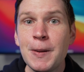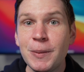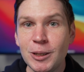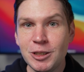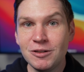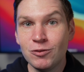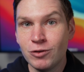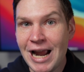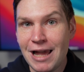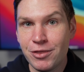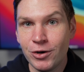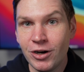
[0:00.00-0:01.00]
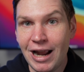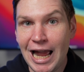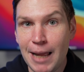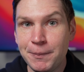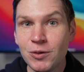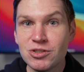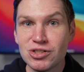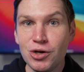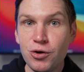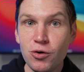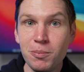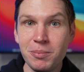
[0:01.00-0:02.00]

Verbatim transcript: but rather Apple's new